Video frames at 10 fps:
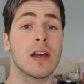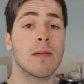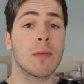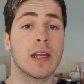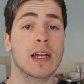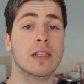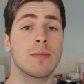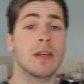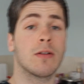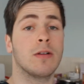at my next
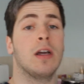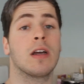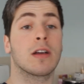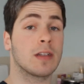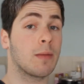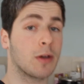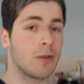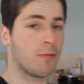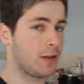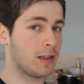meal because I'm
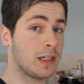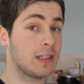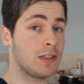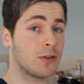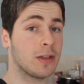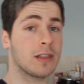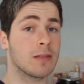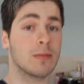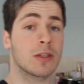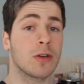gonna really enjoy this.
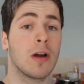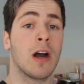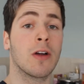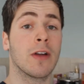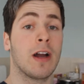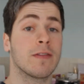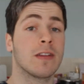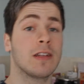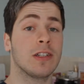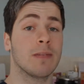I'm so hungry
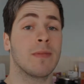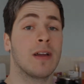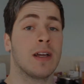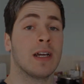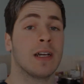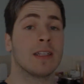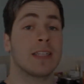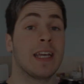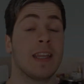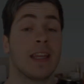after the gym.
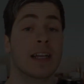See you in the